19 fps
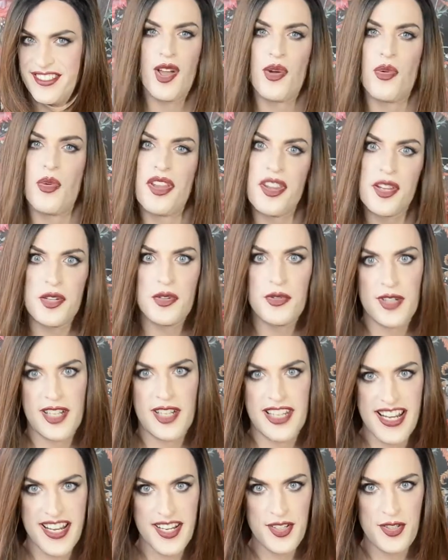Whether you would
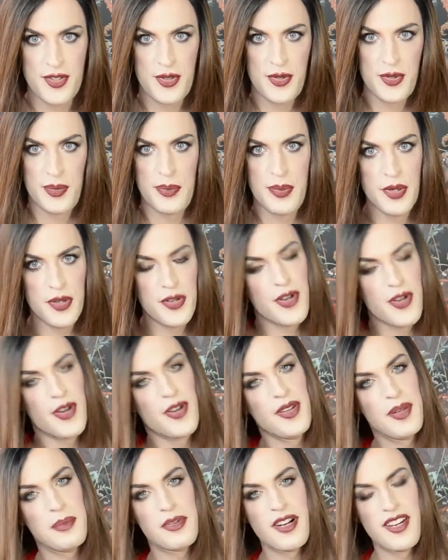like to put on
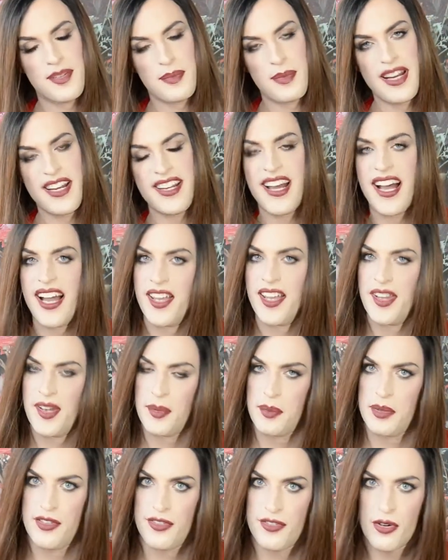the breastplate either
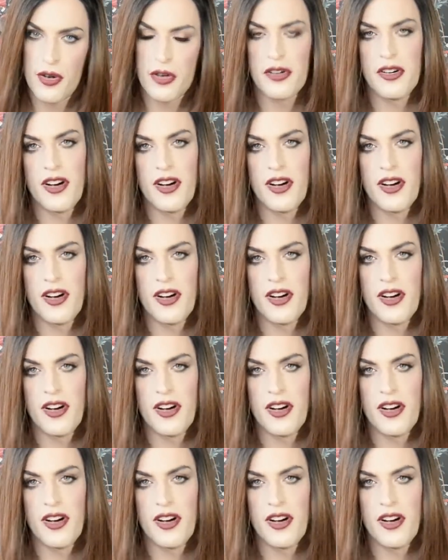before or